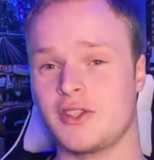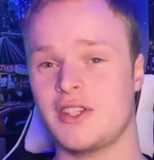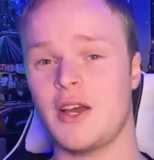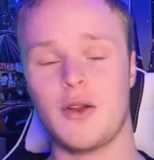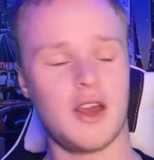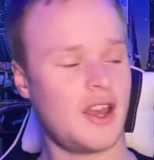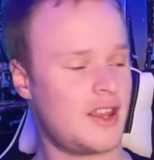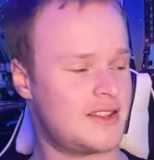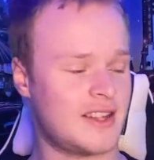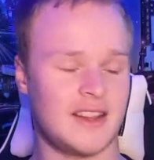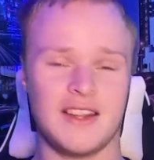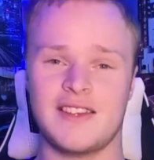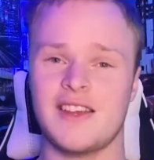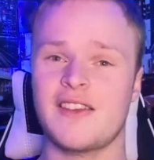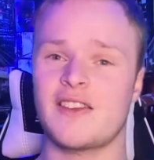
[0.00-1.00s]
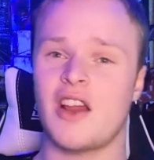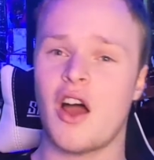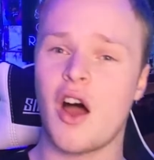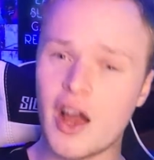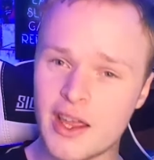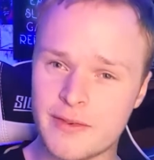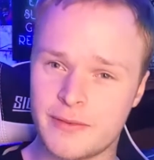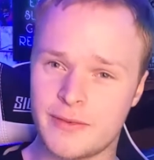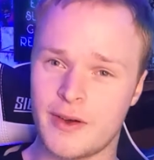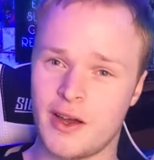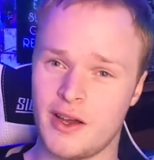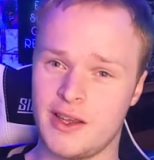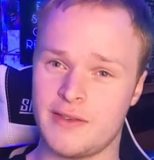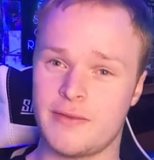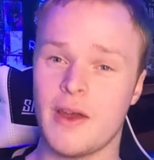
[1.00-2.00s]
Now, like I said, this has an
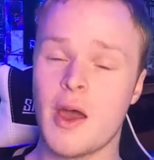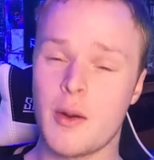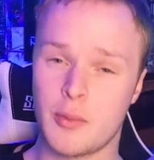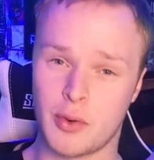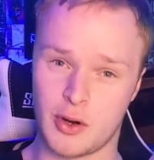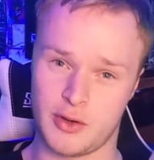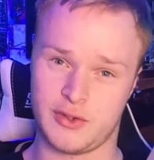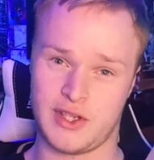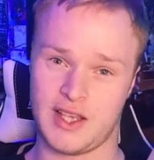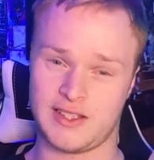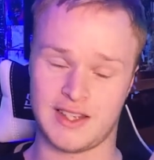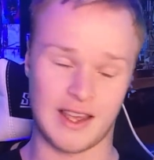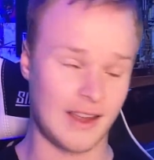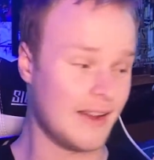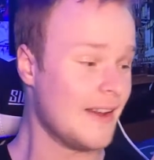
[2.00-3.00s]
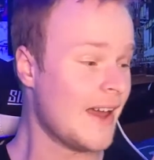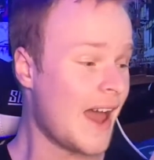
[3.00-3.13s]
i5 processor